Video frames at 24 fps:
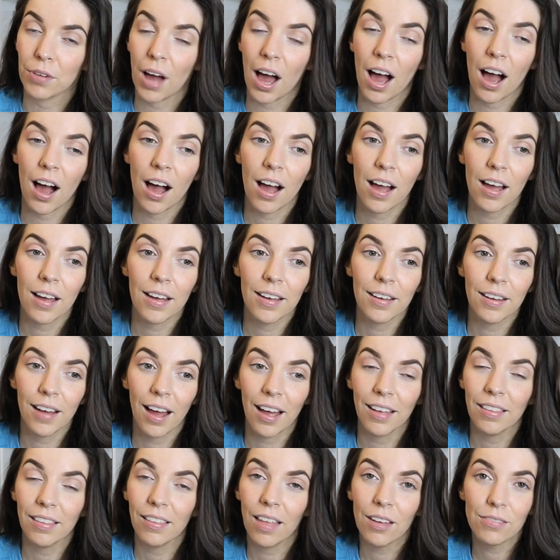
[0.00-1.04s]

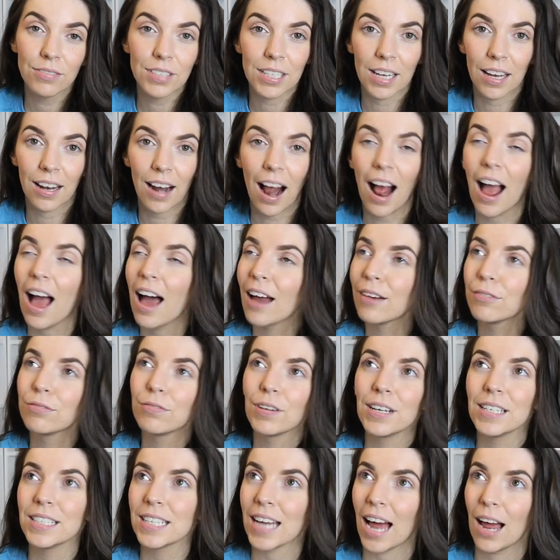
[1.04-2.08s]
I loved it. I had a
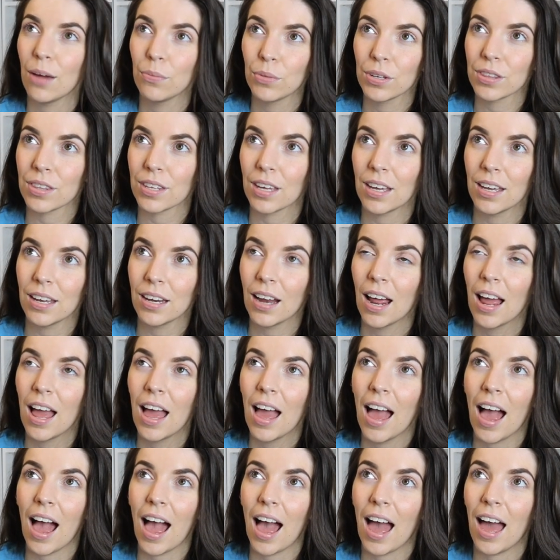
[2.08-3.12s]
fun time with it.
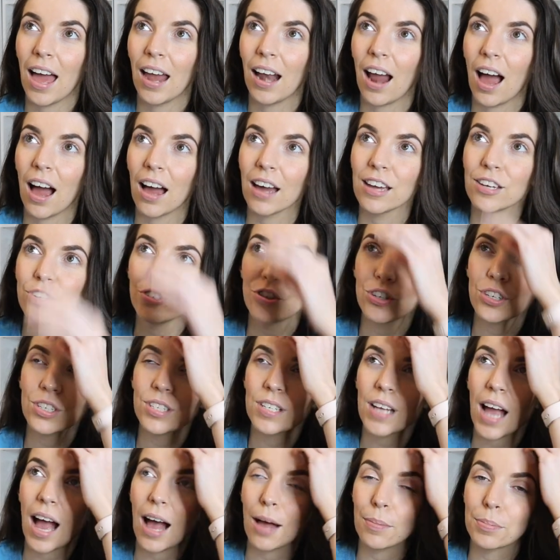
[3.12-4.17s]
And I
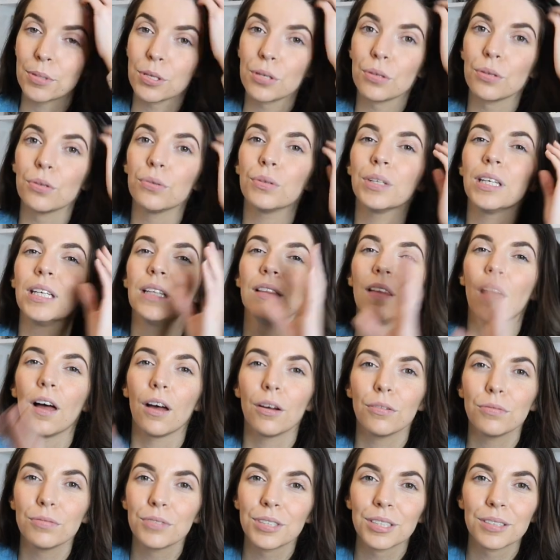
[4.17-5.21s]
just absolutely
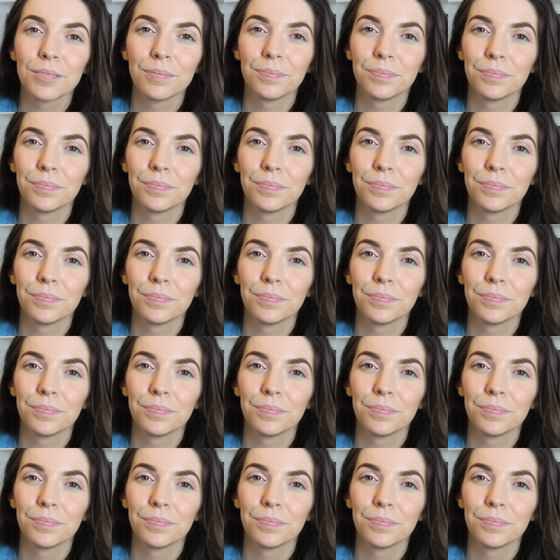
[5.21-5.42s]
loved